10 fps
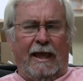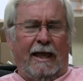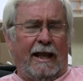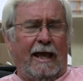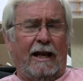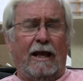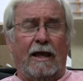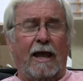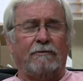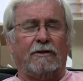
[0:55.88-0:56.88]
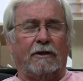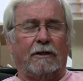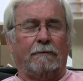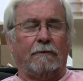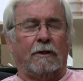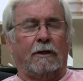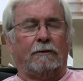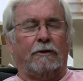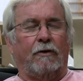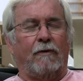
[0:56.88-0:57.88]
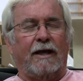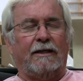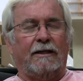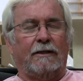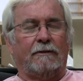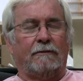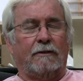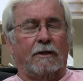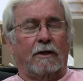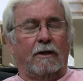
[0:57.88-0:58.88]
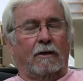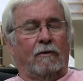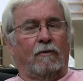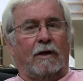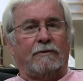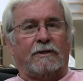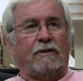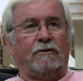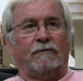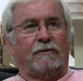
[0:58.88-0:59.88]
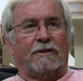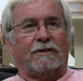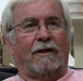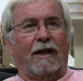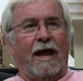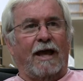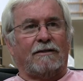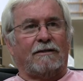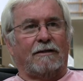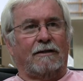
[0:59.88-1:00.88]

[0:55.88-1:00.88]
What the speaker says: And I had absolutely no idea what I was going to do for this class,